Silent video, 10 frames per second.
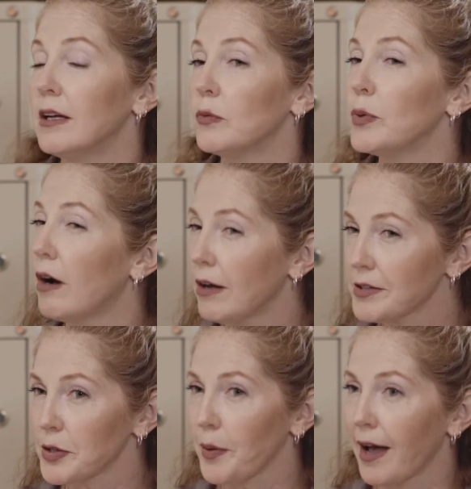We
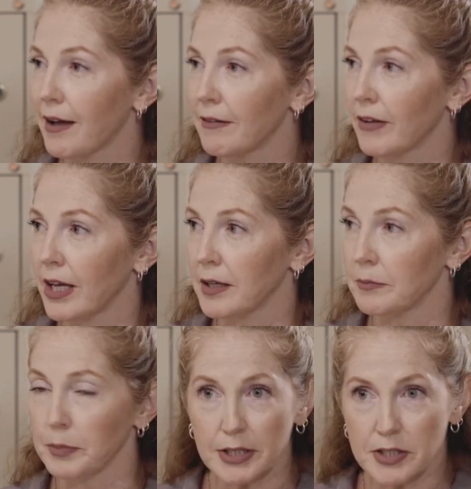also have a
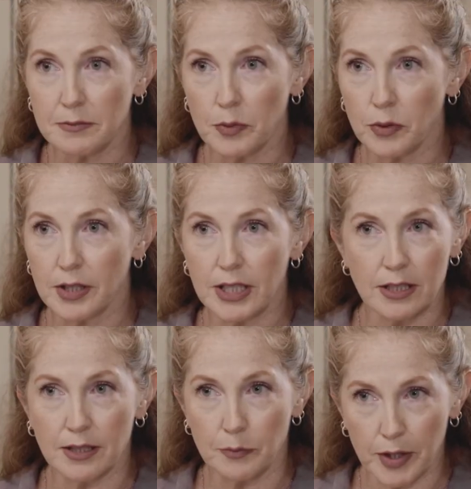bulletin board
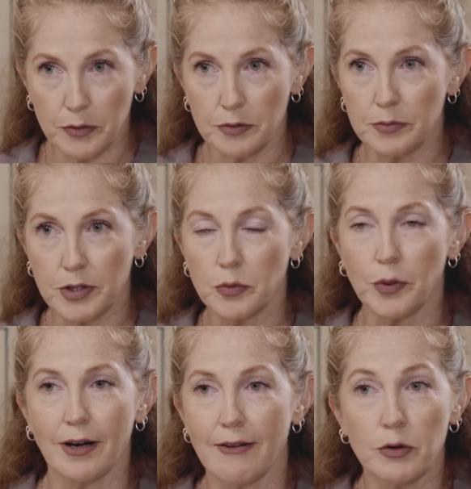in the break room near
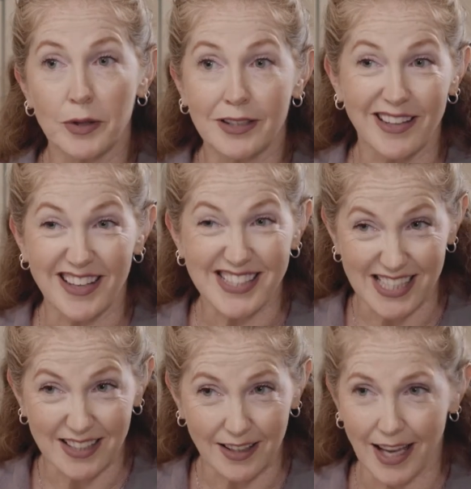where everyone clocks
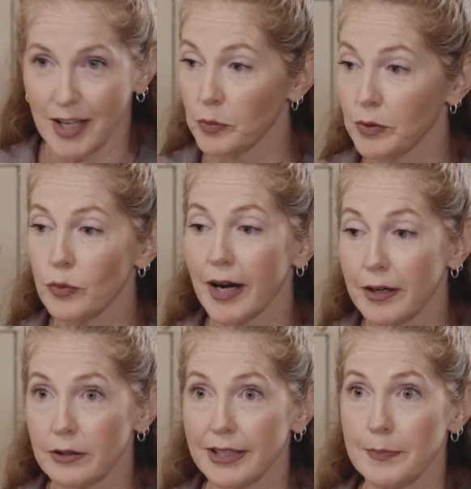in, and we
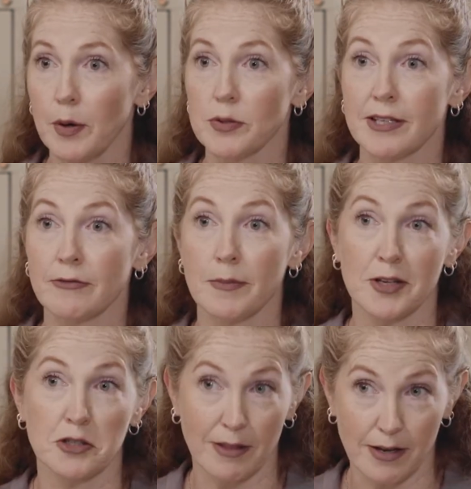regularly post
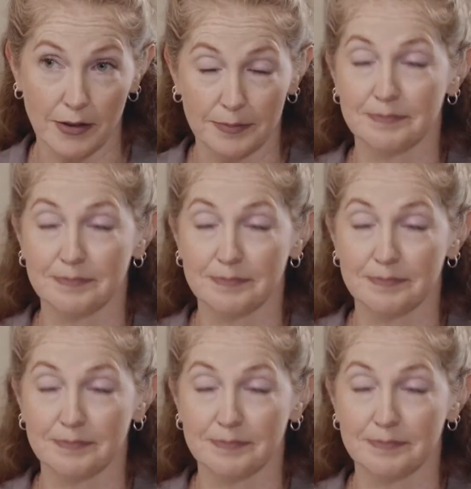information there.